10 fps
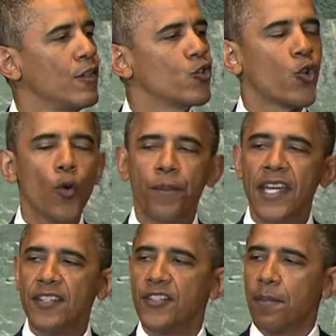True
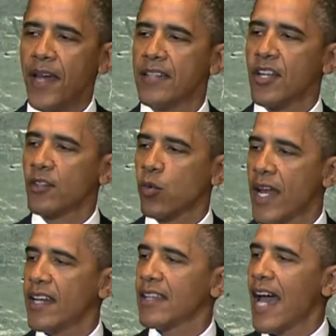peace depends on
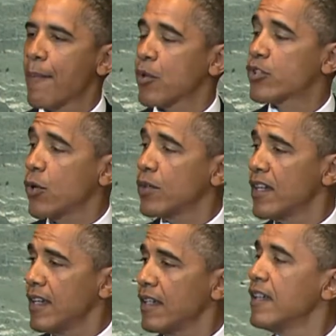creating the
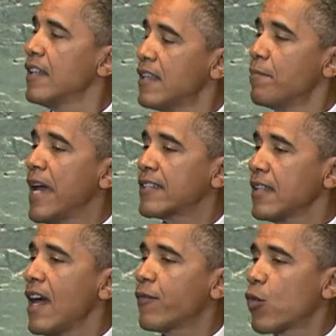opportunity that makes
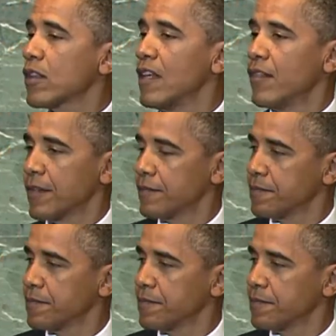life worth living.